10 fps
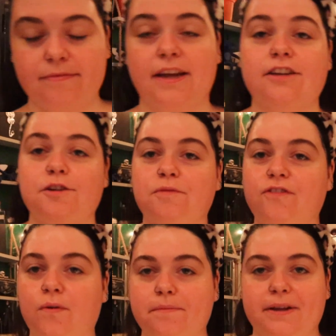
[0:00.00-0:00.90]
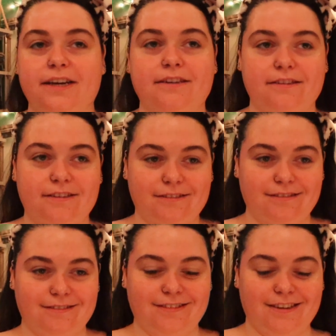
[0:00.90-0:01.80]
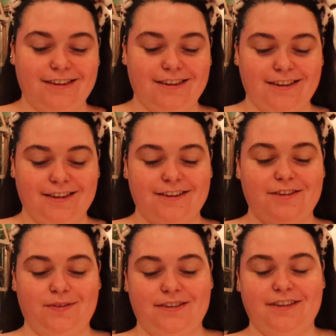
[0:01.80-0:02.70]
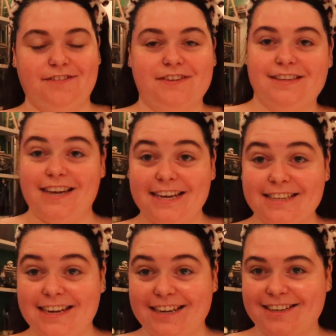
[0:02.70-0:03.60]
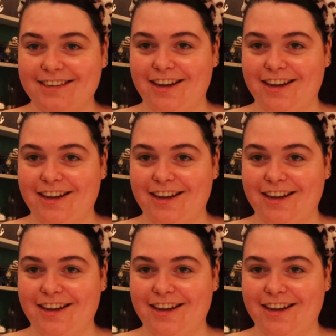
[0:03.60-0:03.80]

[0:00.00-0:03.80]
that took four minutes. So we still have 16 to